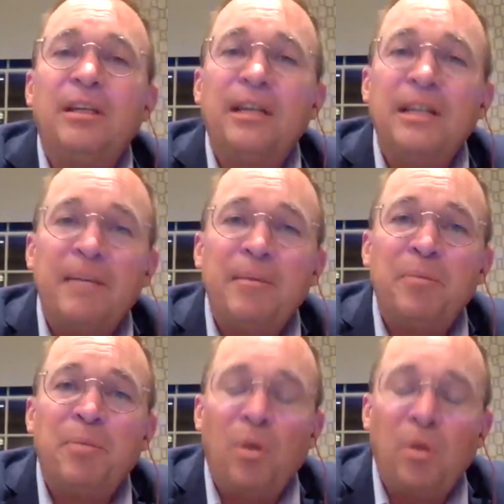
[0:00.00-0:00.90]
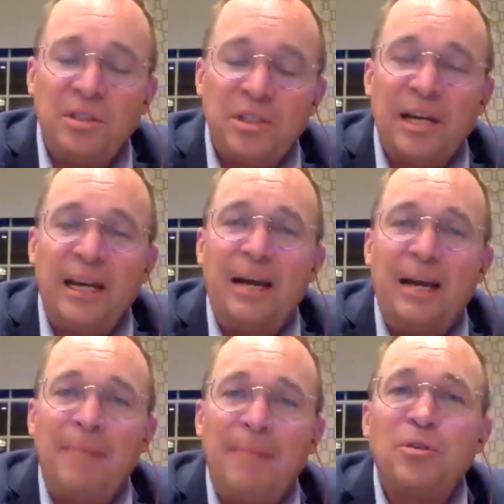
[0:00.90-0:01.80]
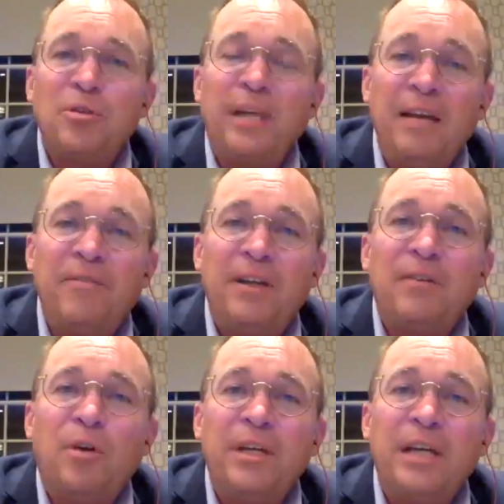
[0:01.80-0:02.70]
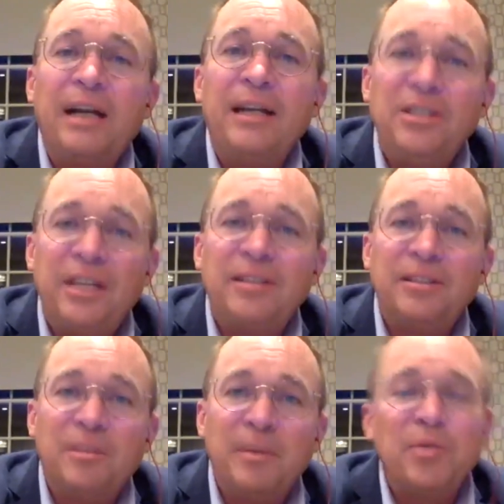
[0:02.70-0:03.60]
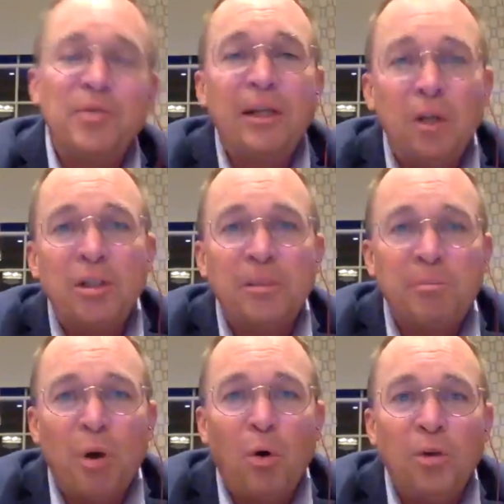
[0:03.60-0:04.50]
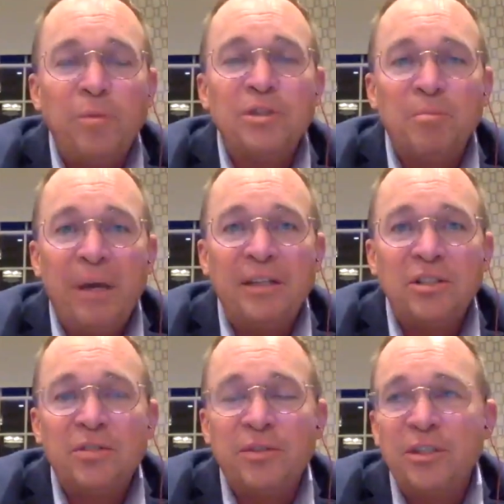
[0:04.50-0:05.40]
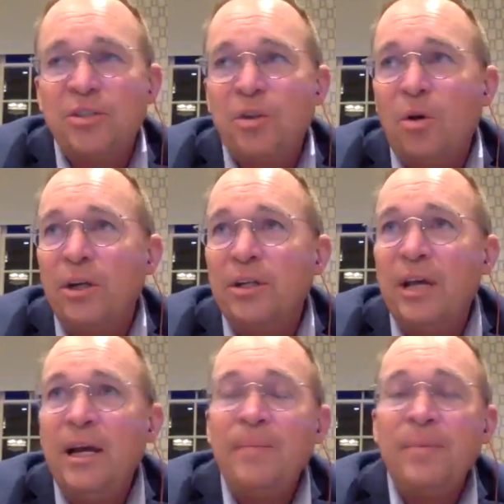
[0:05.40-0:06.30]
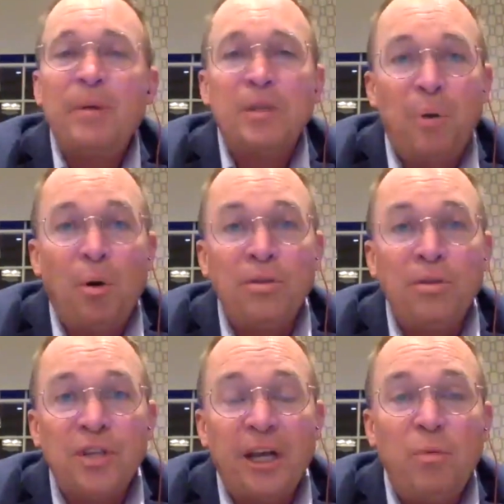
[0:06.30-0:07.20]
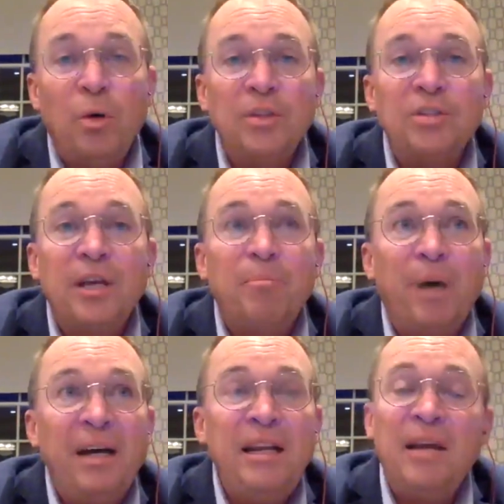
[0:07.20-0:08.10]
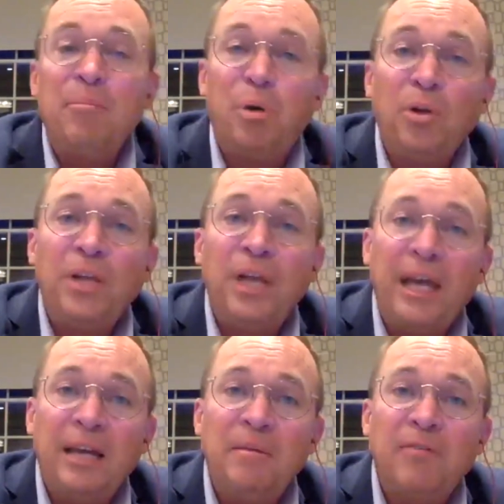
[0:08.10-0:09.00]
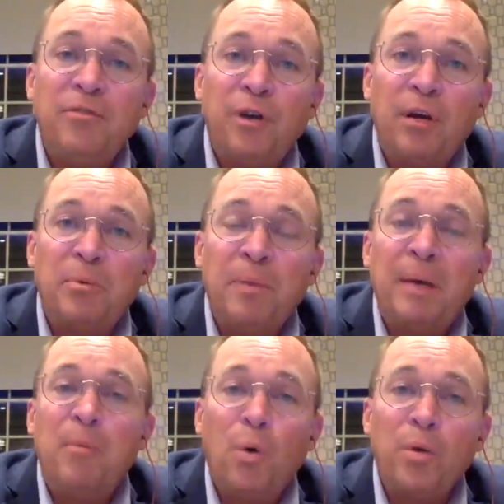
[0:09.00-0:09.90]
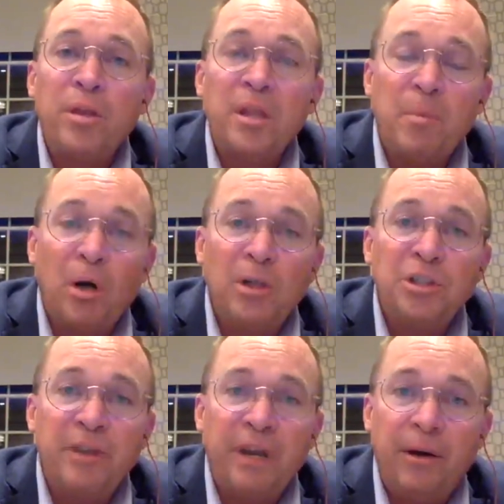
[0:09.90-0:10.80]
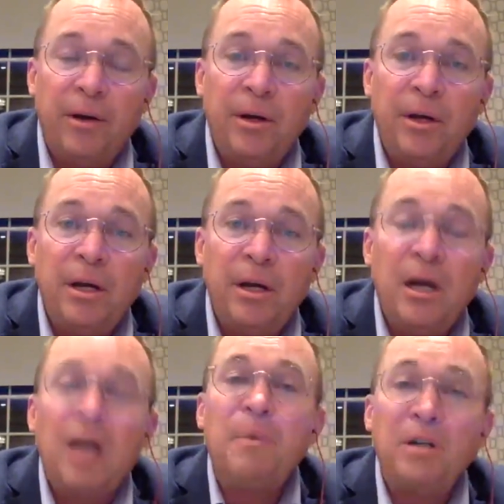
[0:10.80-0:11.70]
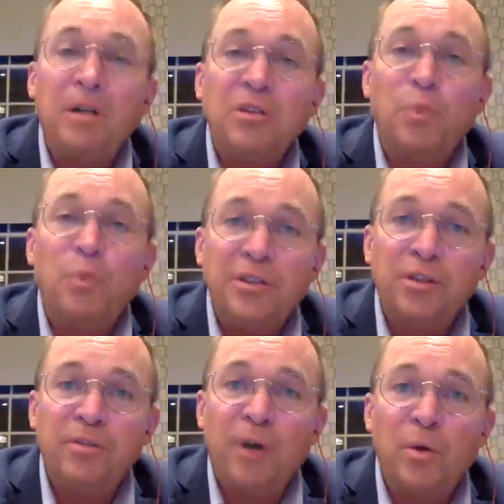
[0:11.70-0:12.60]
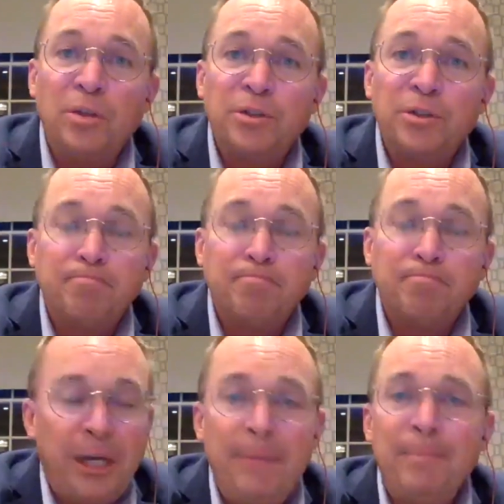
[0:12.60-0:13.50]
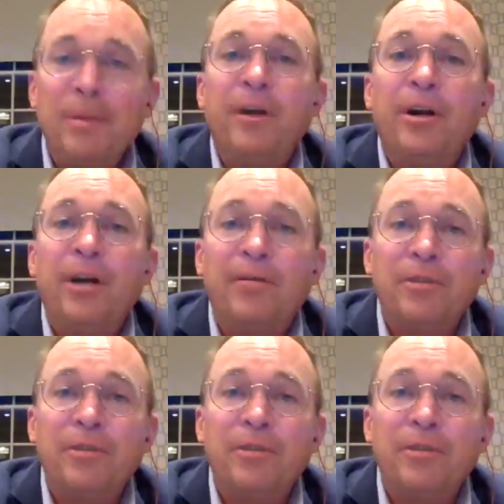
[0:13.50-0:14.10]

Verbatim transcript: can you get me the poll? He says, I absolutely can. In fact, I've already got it. And he sent it to me. So I looked at the poll that was the basis for this story. And what the poll said was that Biden had pulled ahead of Trump by more than the margin of error amongst registered voters. Okay, fair enough.